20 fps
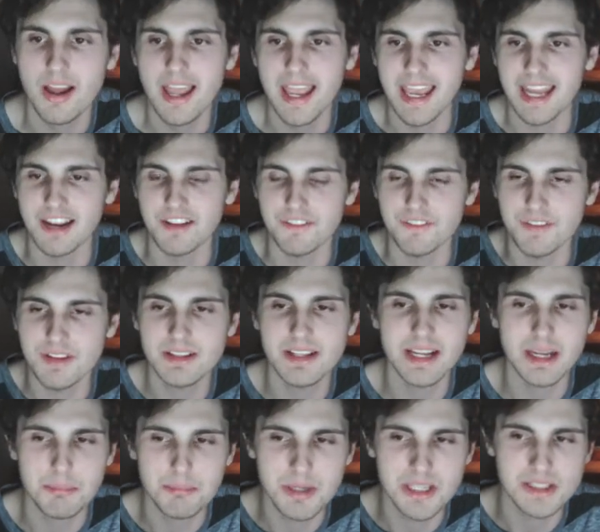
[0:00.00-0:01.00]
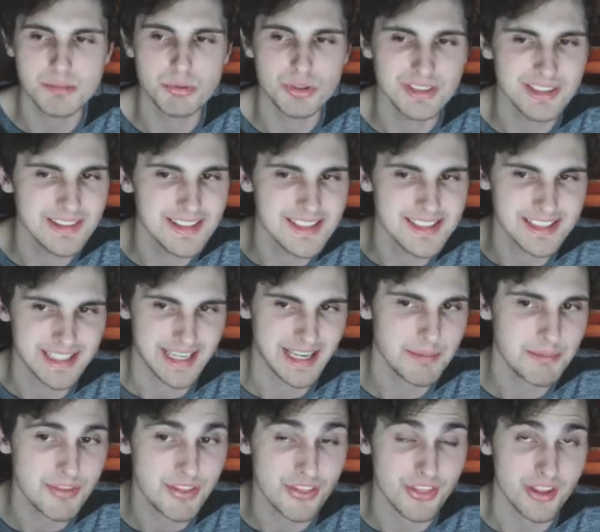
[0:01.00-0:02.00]
And I feel like Pittsburgh did the same
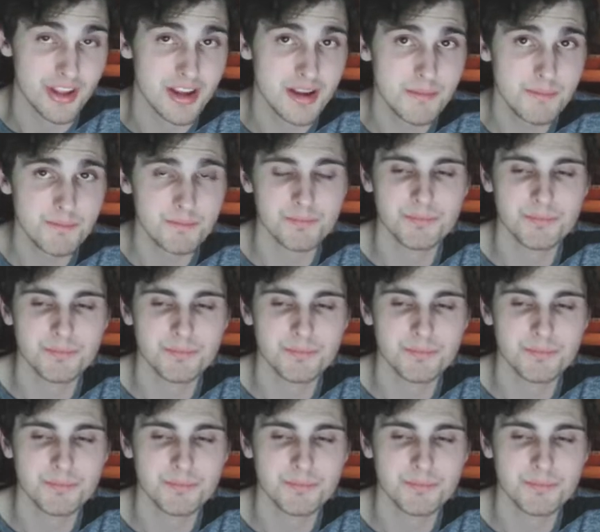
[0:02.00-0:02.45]
thing,